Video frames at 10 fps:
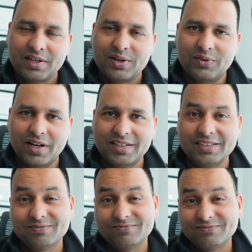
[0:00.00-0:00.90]

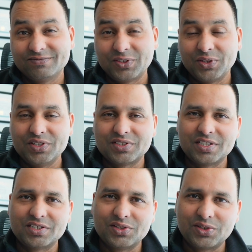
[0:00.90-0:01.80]
Right? Good news
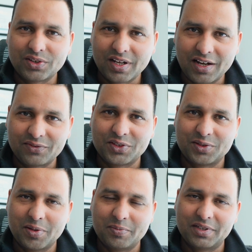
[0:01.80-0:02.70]
is you don't have to
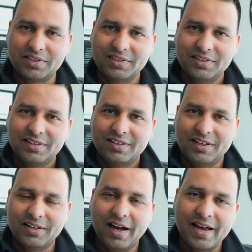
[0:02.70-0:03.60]
remember.
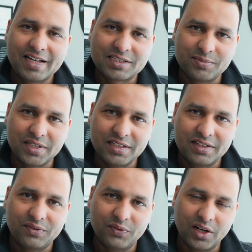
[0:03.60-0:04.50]
IASME,
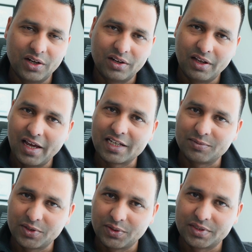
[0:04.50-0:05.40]

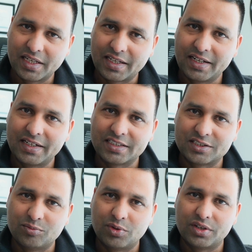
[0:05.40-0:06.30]
who is the
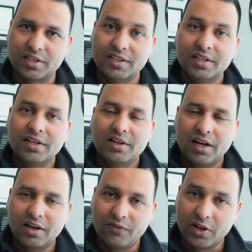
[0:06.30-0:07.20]
accreditation body,
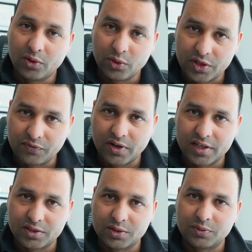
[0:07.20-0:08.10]
will notify
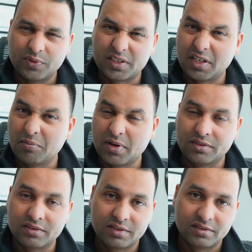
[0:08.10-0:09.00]
you within a month,